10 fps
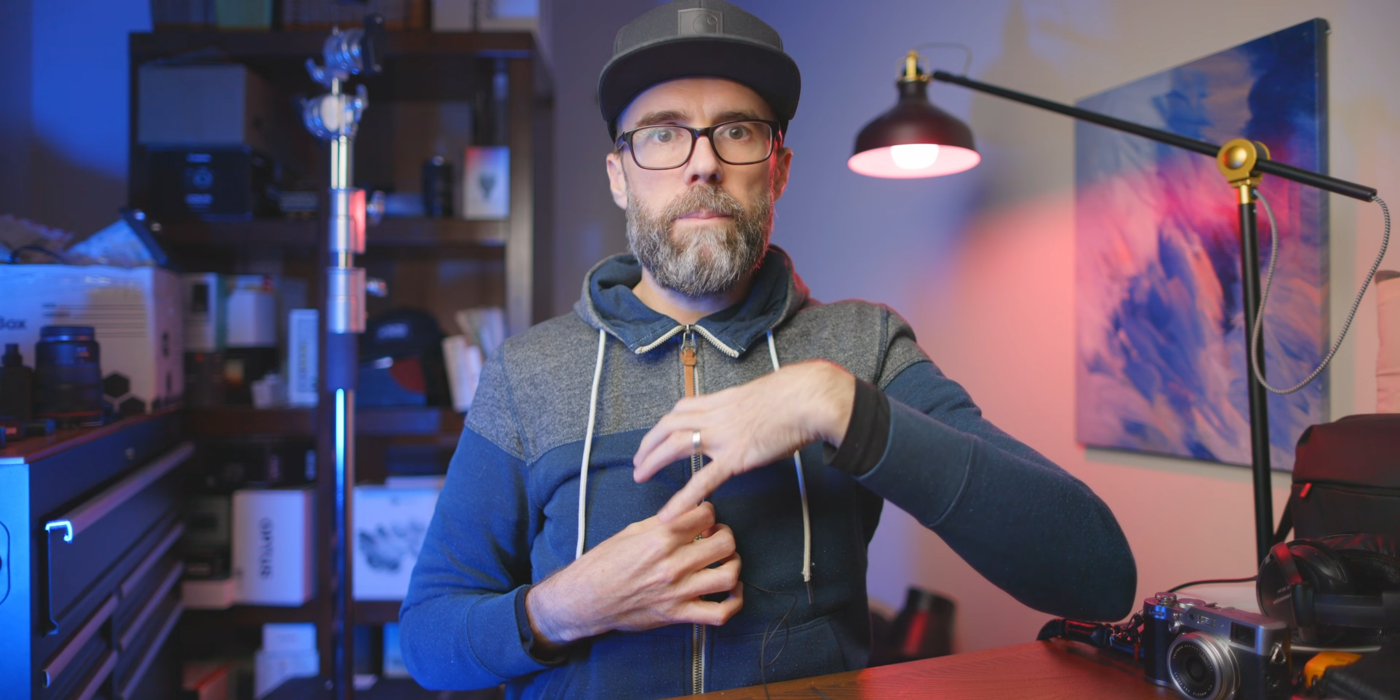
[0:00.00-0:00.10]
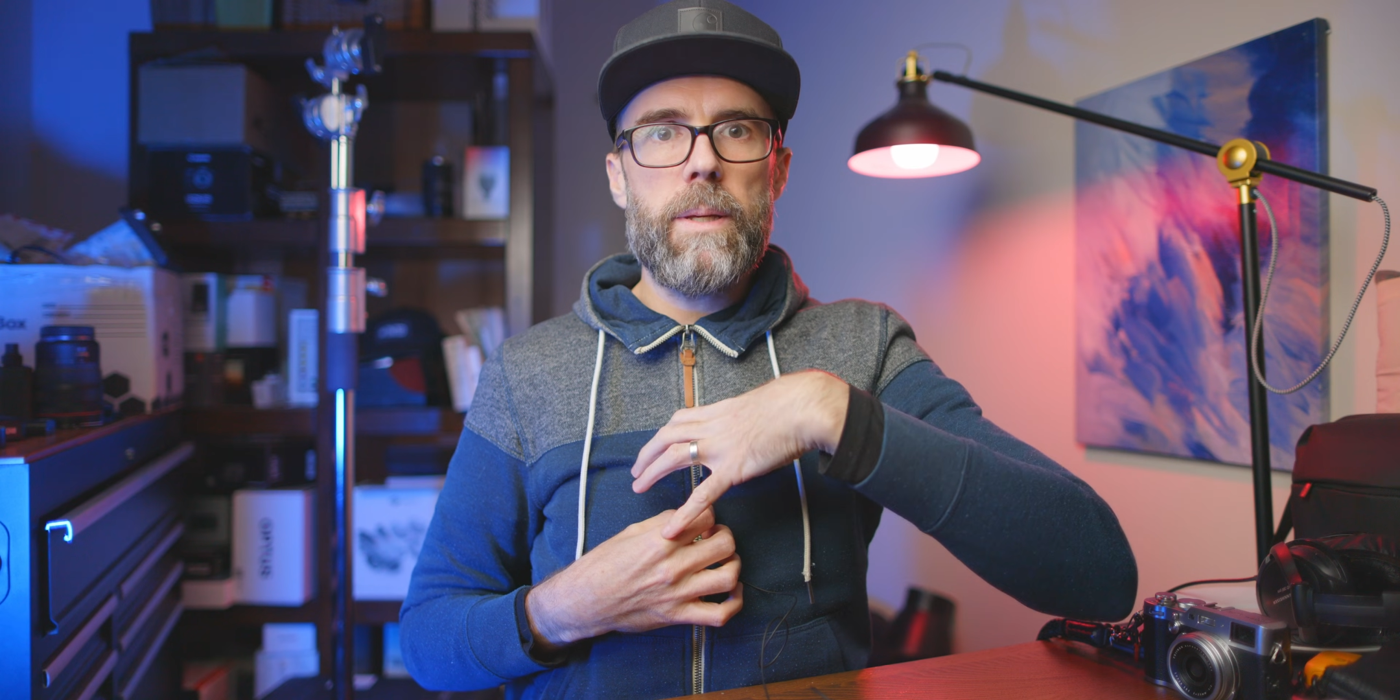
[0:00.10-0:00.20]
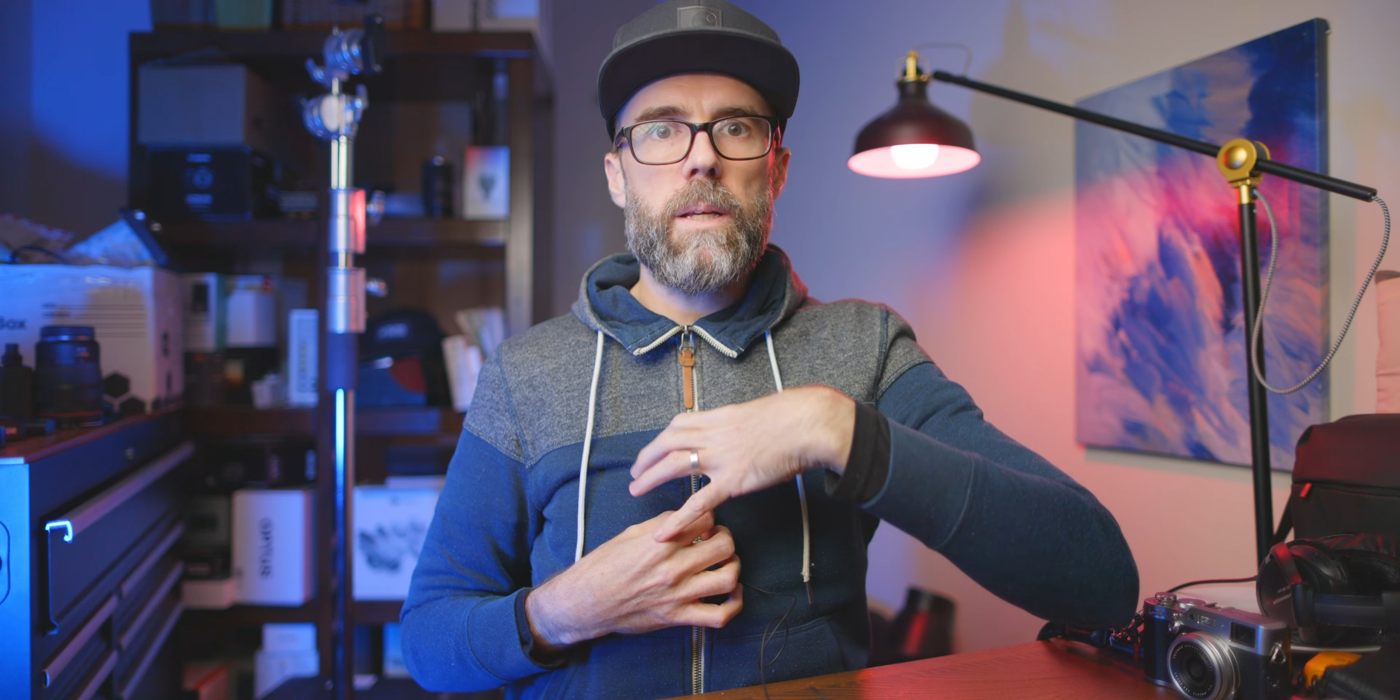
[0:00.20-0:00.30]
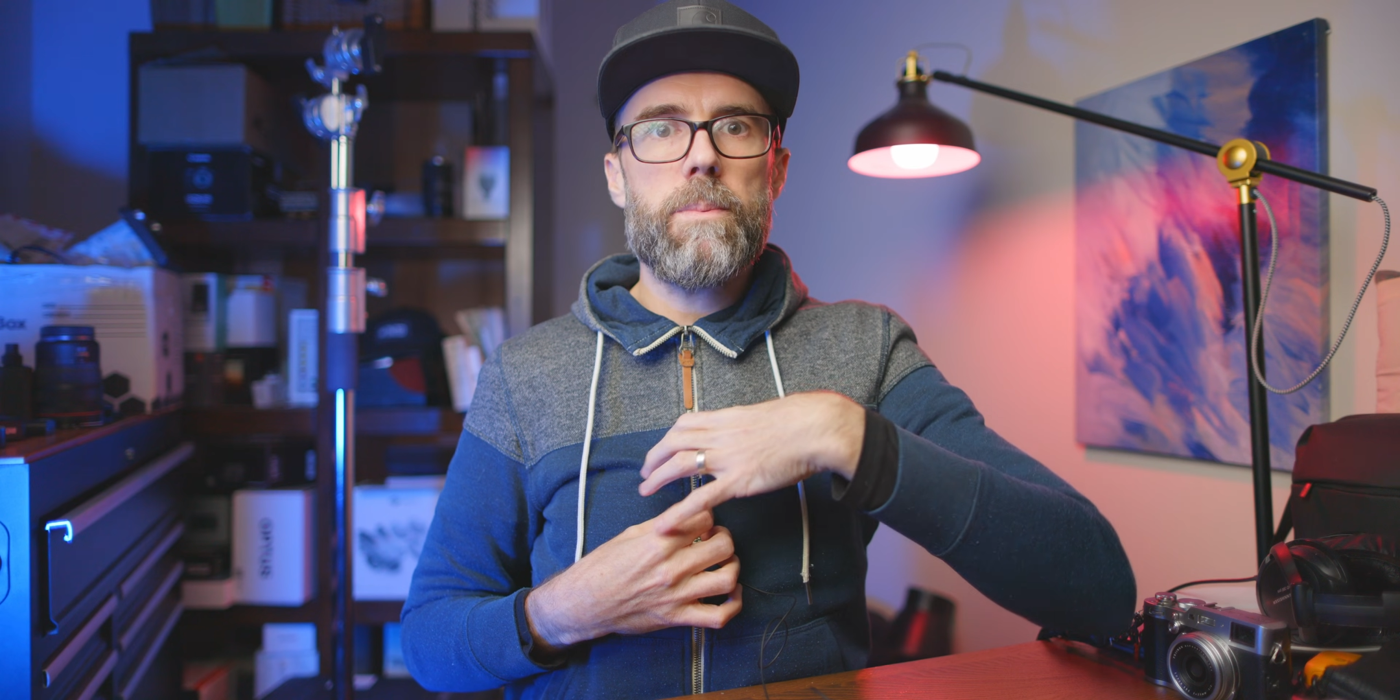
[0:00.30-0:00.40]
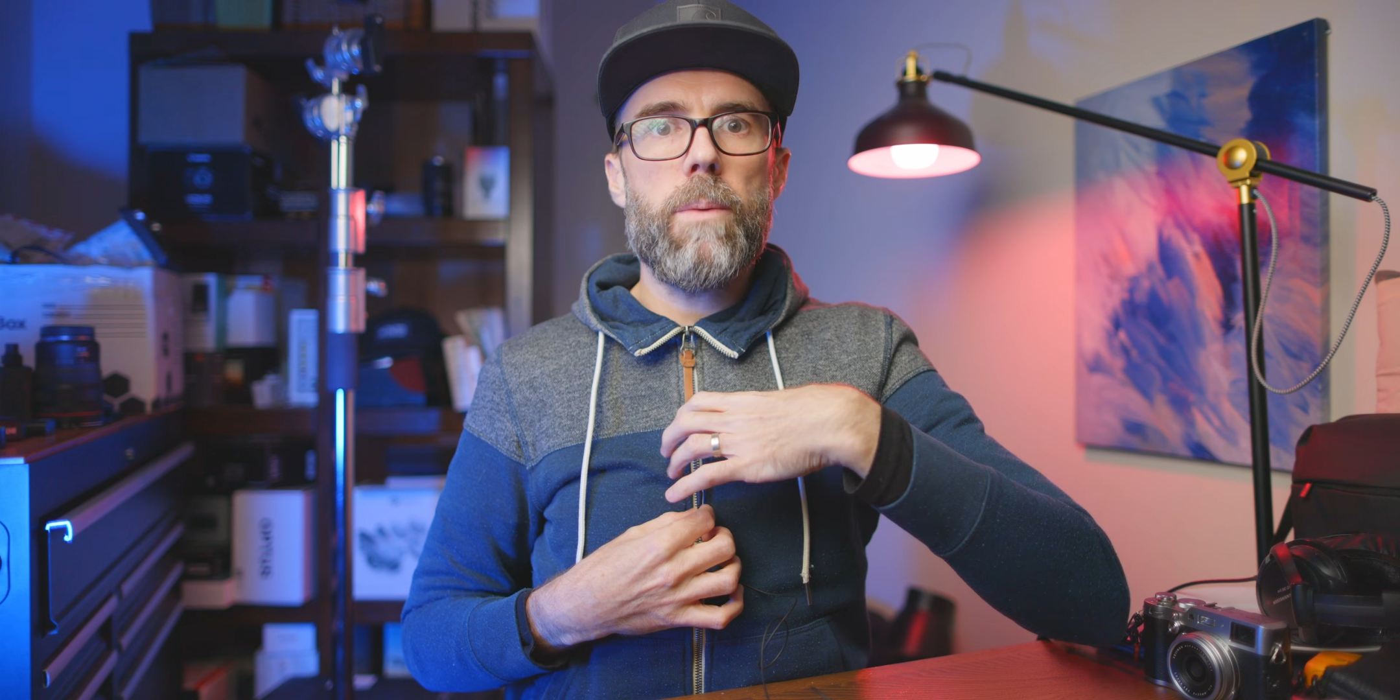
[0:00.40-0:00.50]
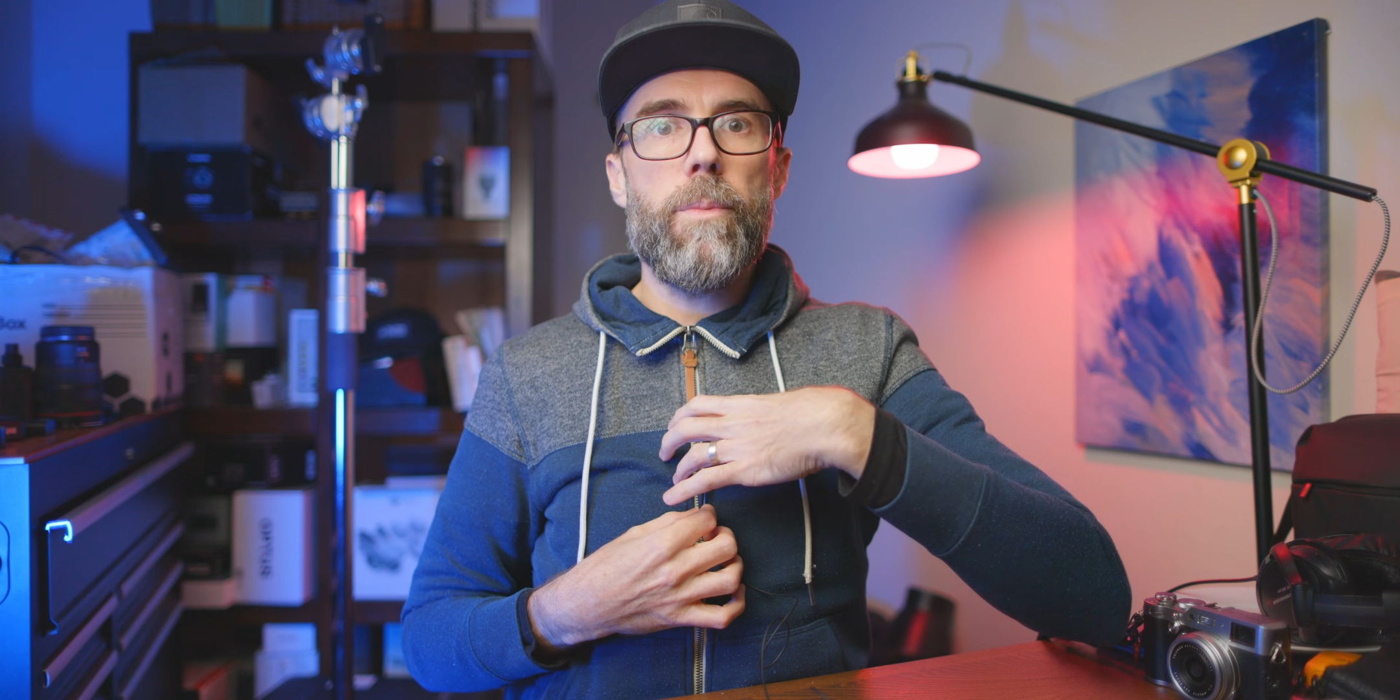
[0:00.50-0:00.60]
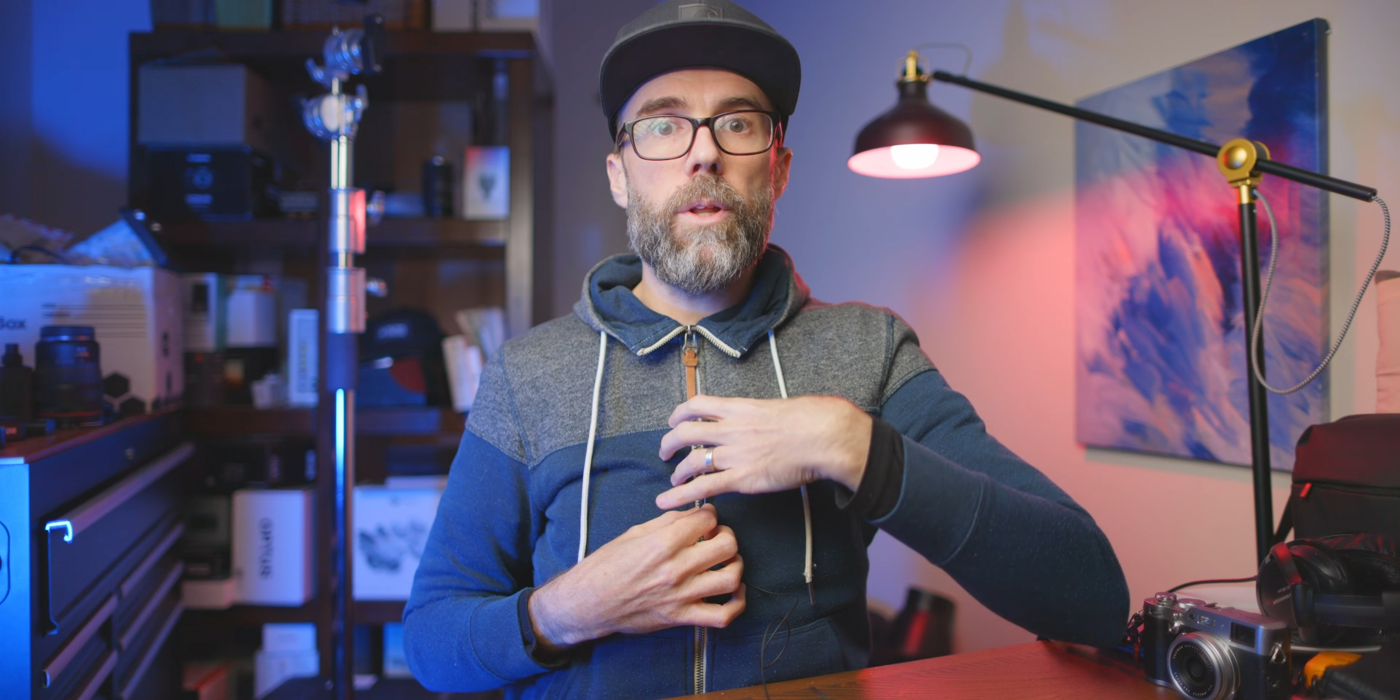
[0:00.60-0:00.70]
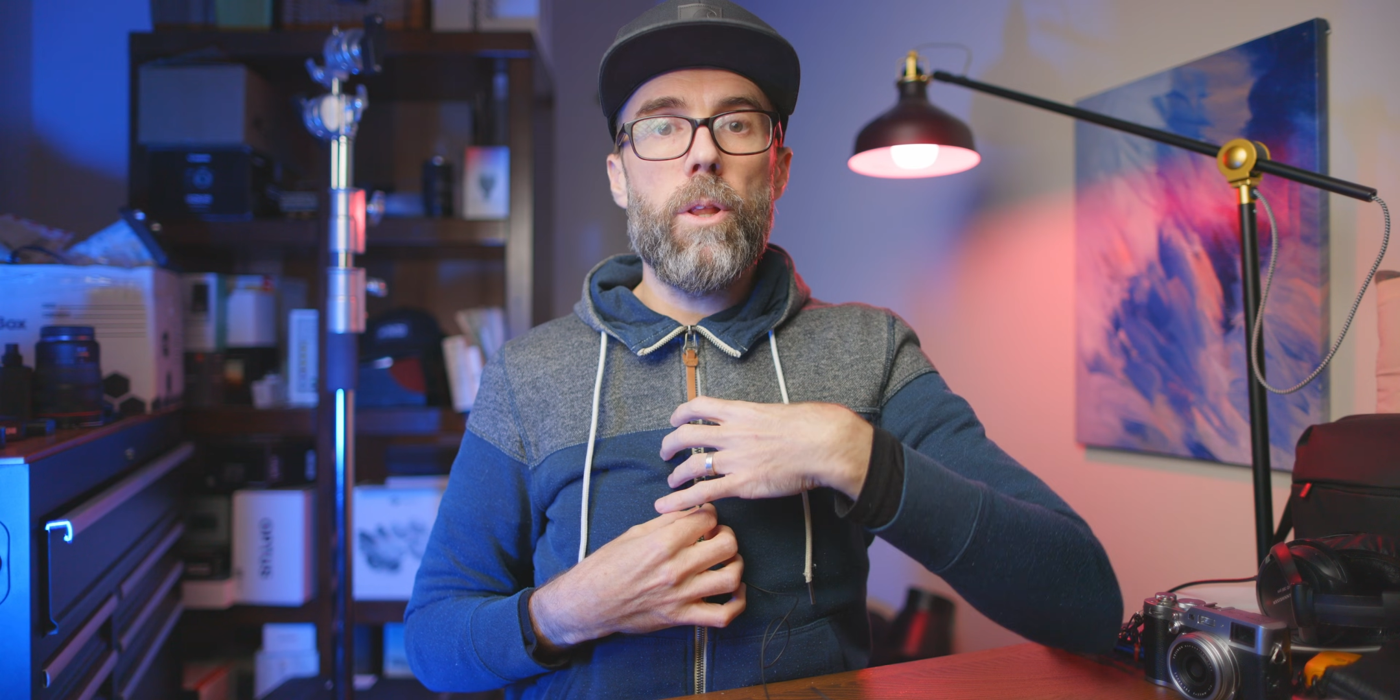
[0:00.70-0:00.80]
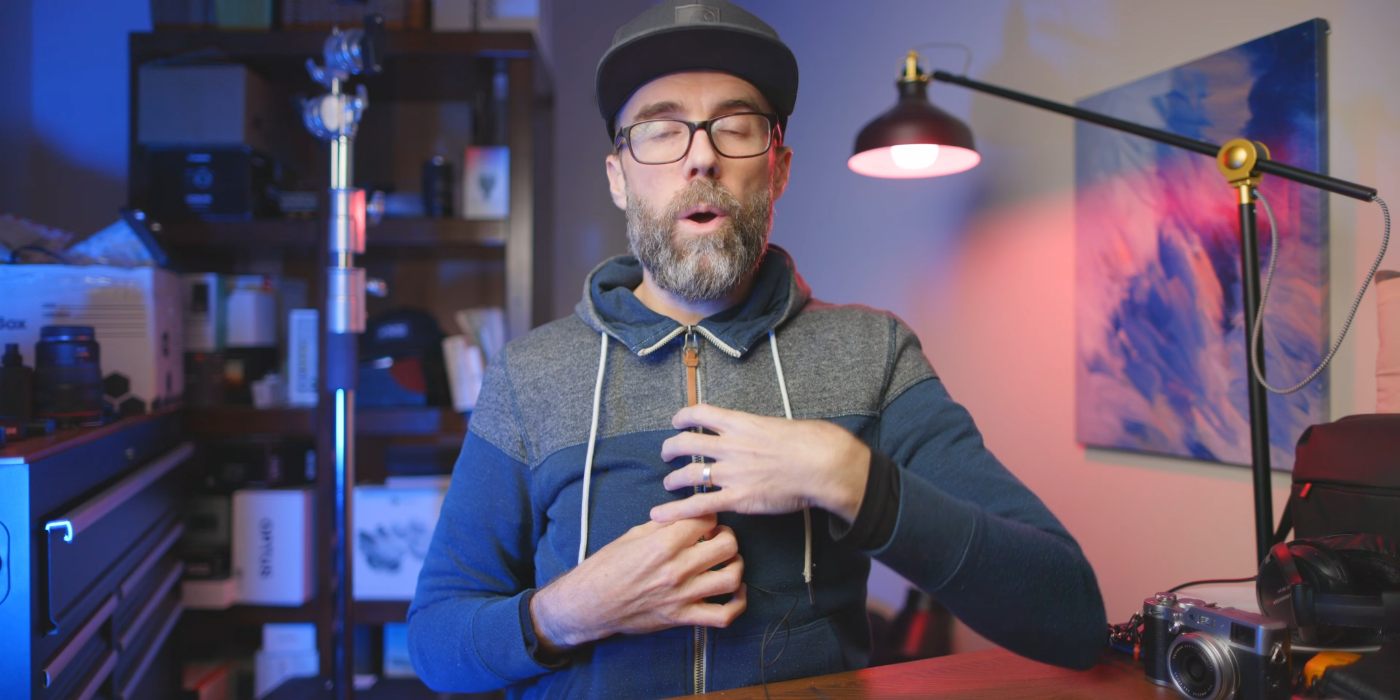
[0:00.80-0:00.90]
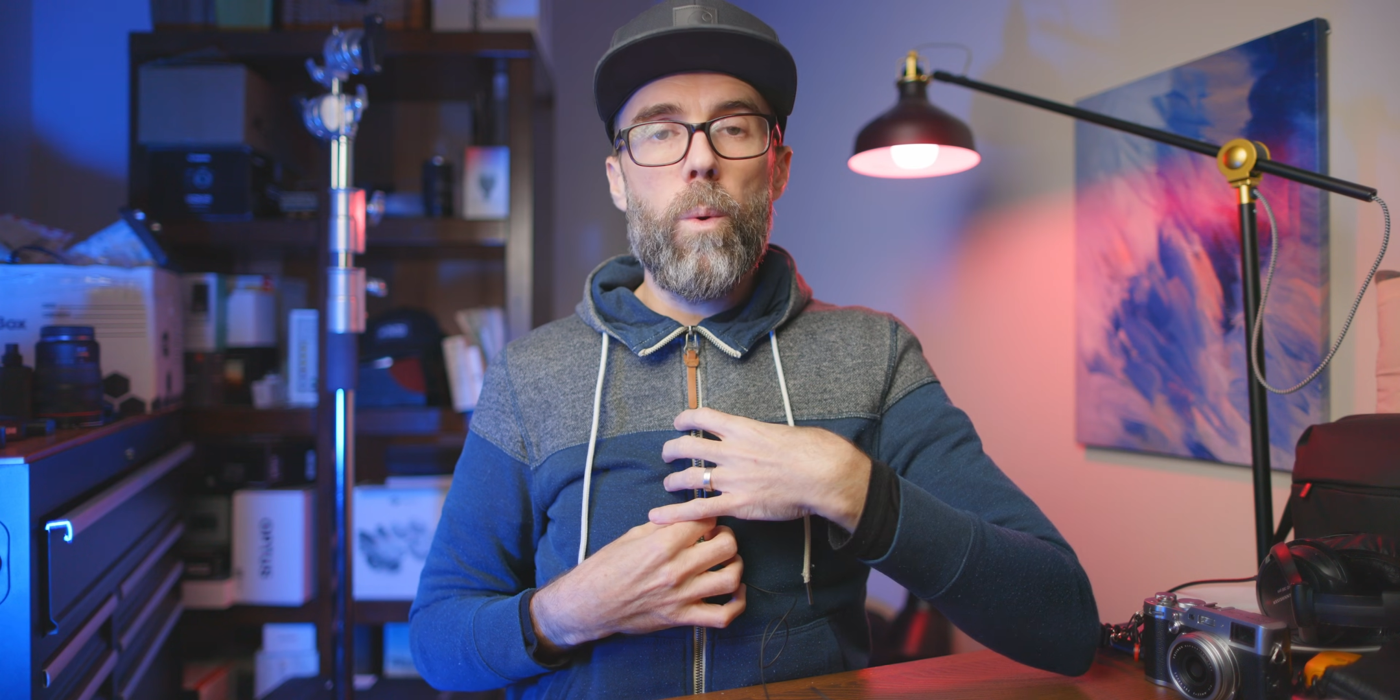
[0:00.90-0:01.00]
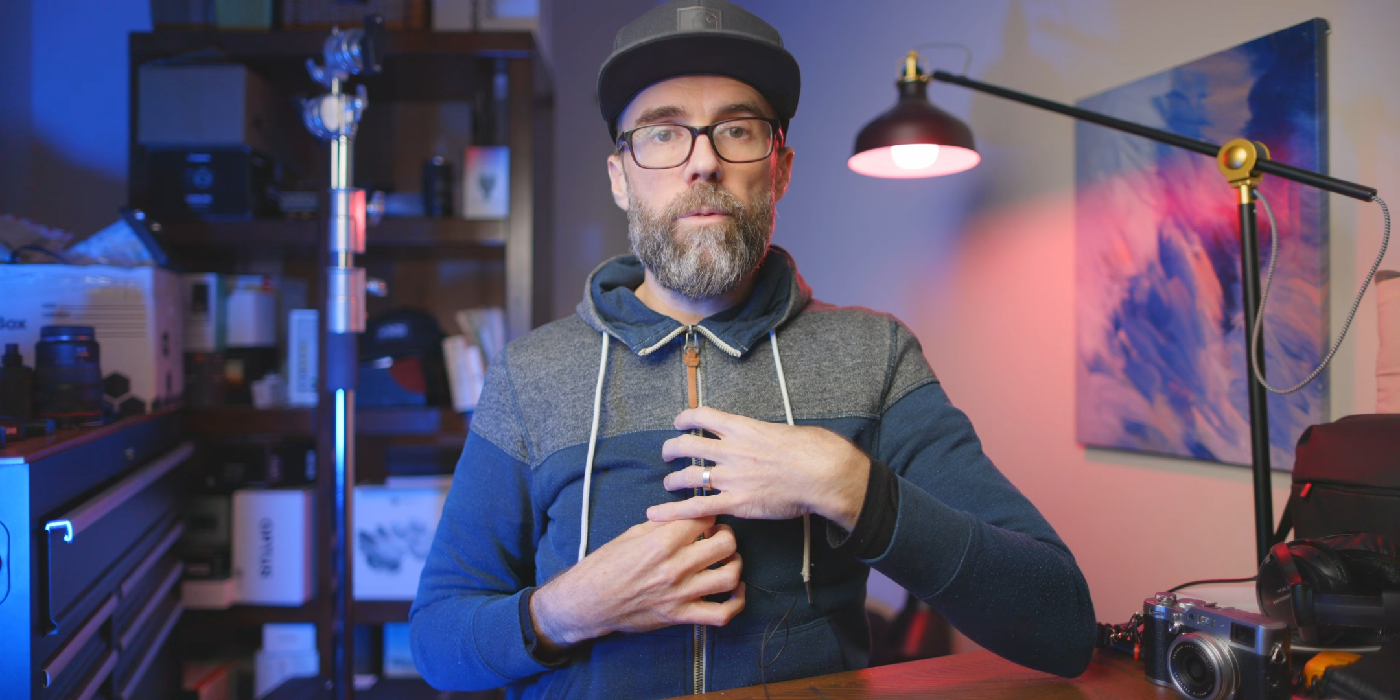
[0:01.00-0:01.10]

picks up some of the lower